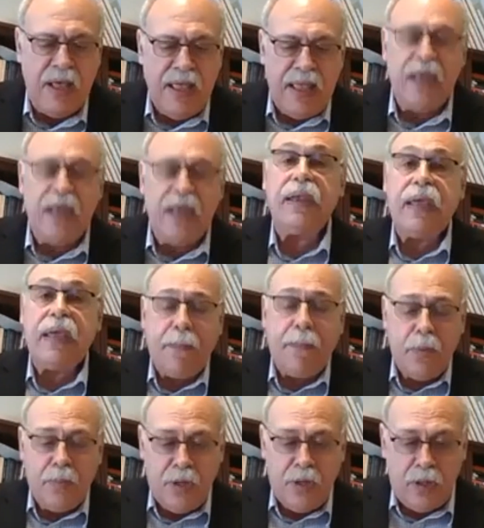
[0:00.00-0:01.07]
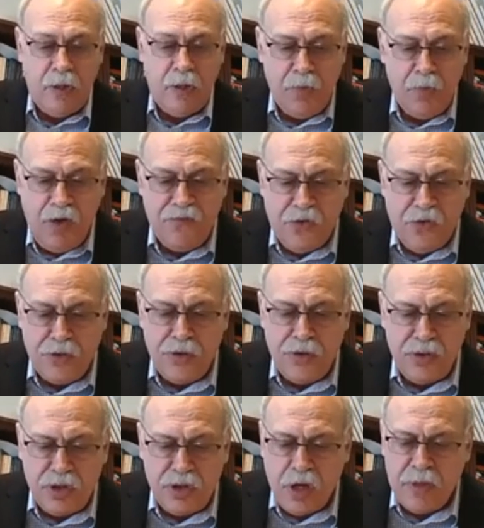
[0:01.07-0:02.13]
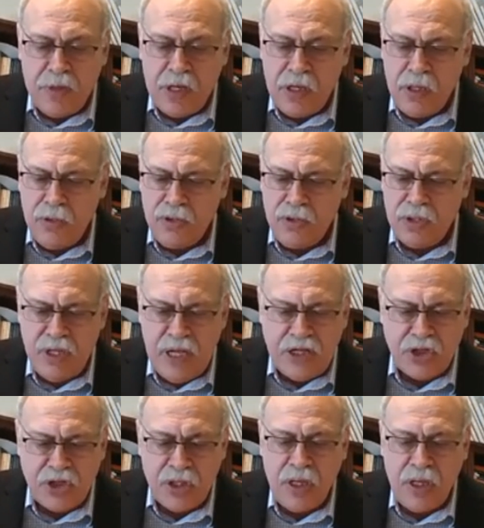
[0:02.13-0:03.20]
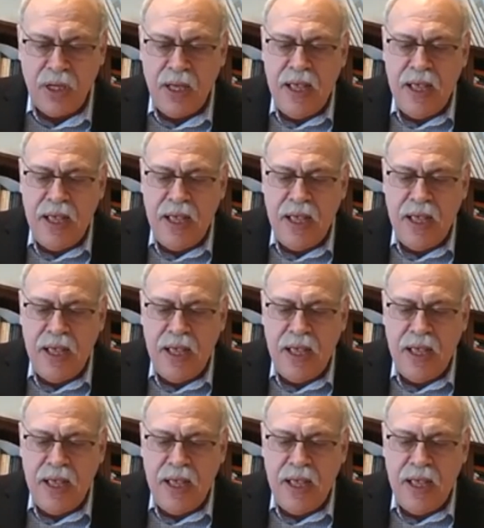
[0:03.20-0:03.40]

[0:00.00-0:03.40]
incapable of further determinate elucidation,